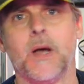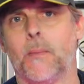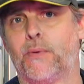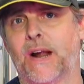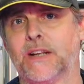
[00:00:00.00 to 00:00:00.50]

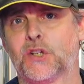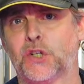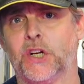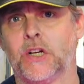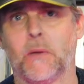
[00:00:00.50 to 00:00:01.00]
Brand
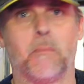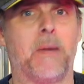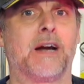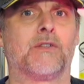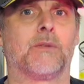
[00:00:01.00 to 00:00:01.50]
churn,
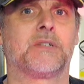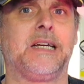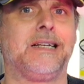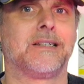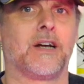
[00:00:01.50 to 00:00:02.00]

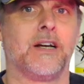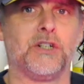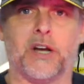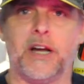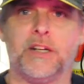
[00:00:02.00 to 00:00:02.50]
bankruptcy, design
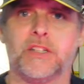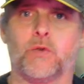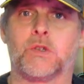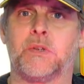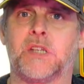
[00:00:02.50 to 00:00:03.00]
changes,
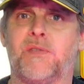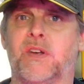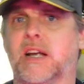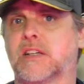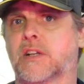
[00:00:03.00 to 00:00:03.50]
or
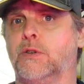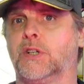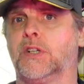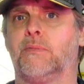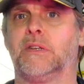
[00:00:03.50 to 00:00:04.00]
specific
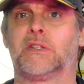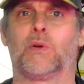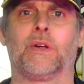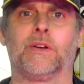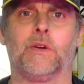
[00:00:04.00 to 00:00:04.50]
exclusions from
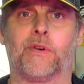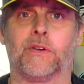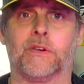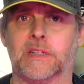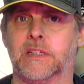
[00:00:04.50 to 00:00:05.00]
installing new
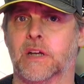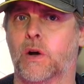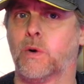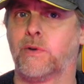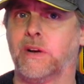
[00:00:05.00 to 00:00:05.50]
products into
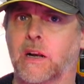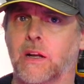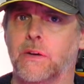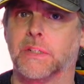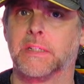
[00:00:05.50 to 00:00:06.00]
older
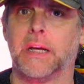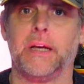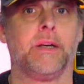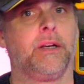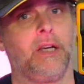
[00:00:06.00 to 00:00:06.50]
enclosures,
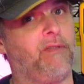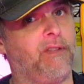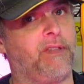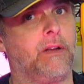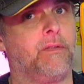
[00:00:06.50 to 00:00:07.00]
even
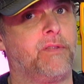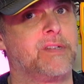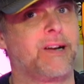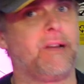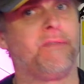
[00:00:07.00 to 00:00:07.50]
if they do
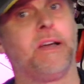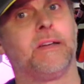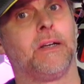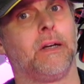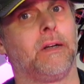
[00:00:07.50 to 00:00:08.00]
physically fit,